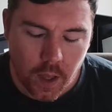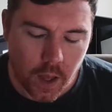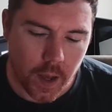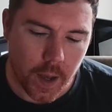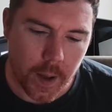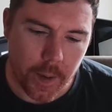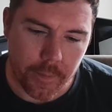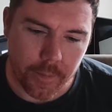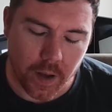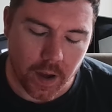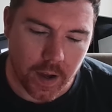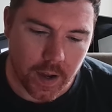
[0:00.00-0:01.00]

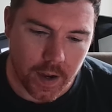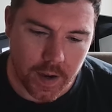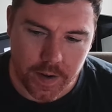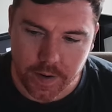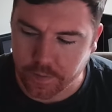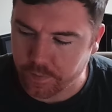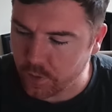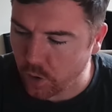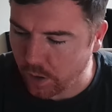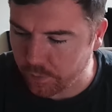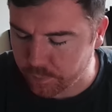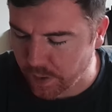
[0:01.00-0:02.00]

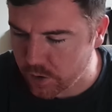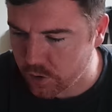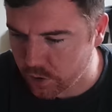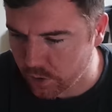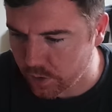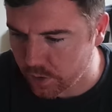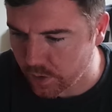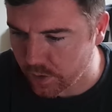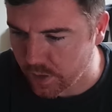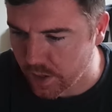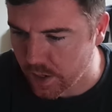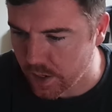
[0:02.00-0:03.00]
I've mentioned
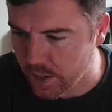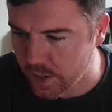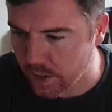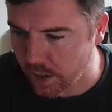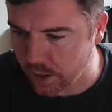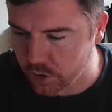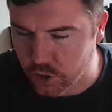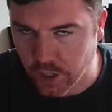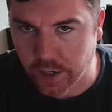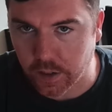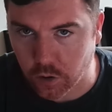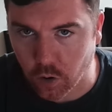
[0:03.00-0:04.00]
the
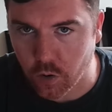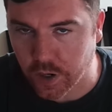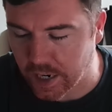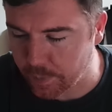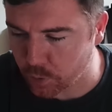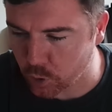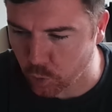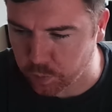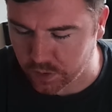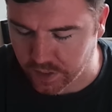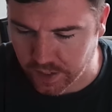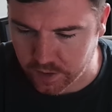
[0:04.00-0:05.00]
Czech goalkeeper a
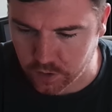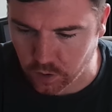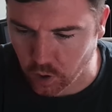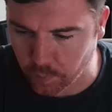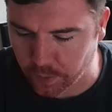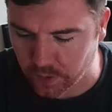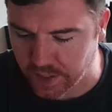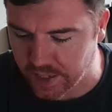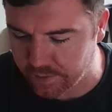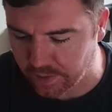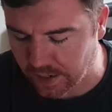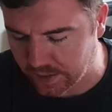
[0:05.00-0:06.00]
couple of days ago. I
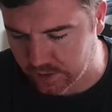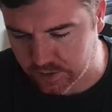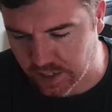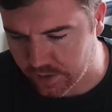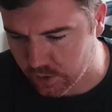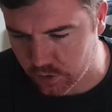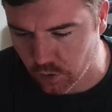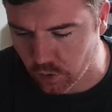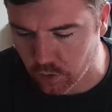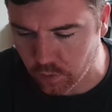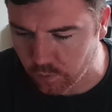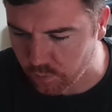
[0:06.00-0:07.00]
believe, like I said, there's
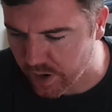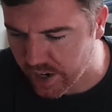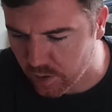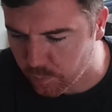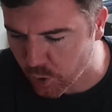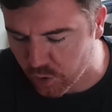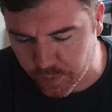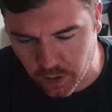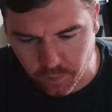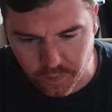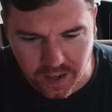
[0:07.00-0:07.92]
no real movement on